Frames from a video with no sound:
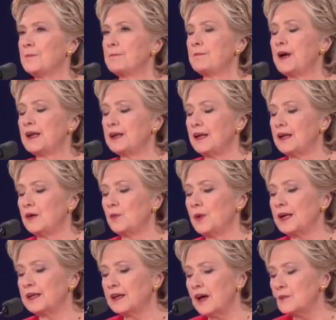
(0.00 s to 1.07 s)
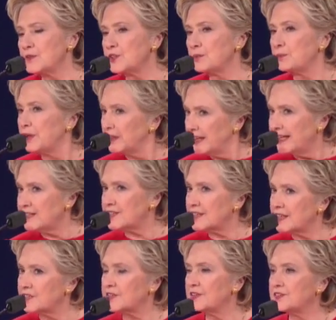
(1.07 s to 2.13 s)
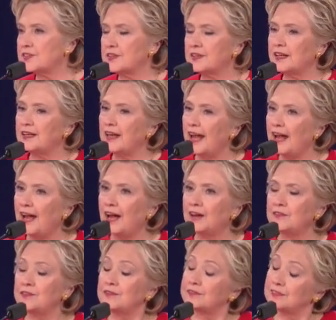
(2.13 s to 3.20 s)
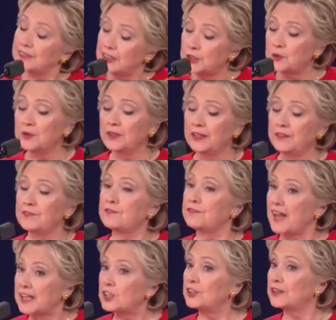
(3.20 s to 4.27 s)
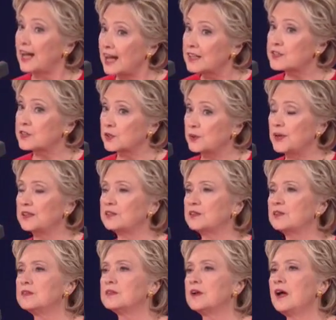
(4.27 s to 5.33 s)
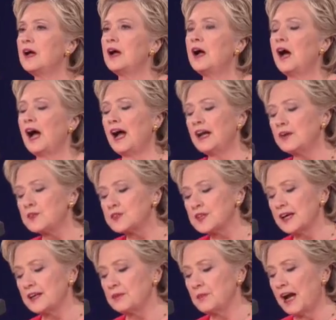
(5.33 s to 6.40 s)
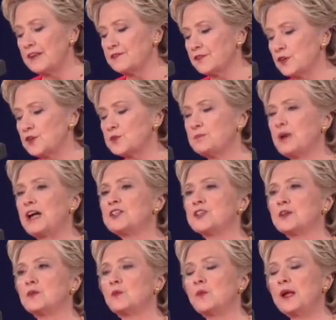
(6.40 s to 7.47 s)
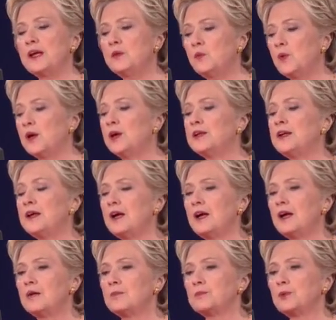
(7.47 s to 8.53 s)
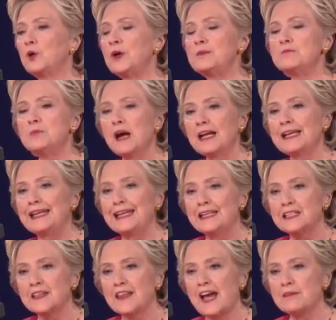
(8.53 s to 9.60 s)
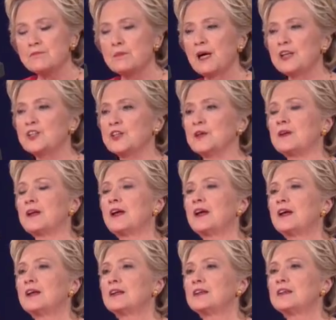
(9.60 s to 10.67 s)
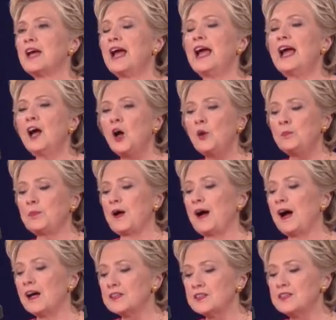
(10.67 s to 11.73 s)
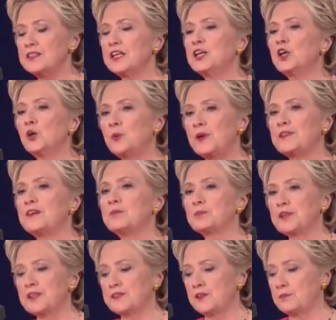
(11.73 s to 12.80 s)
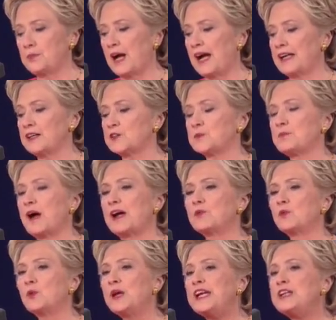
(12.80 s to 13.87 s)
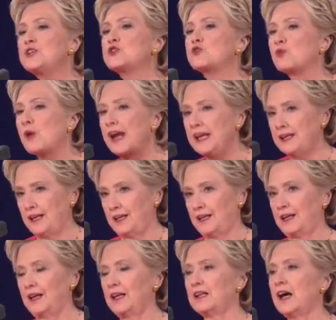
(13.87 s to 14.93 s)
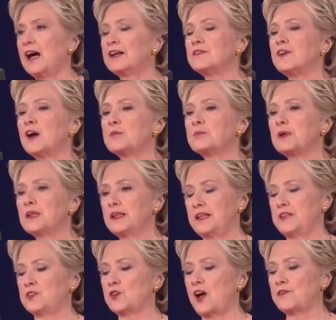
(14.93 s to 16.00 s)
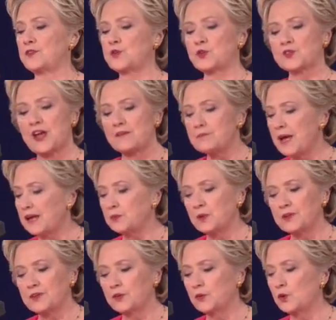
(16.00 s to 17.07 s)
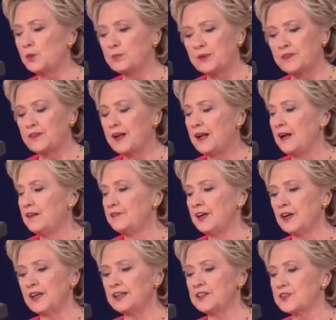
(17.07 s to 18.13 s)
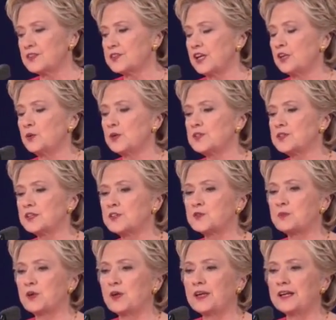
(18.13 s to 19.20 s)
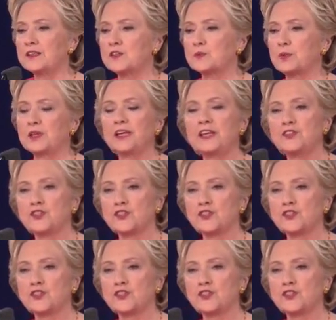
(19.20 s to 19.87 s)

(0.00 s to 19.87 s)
But when it comes to policing, since it can have literally fatal consequences, I have said in my first budget we would put money into that budget to help us deal with implicit bias by retraining a lot of our police officers. I've met with a group of very distinguished, experienced police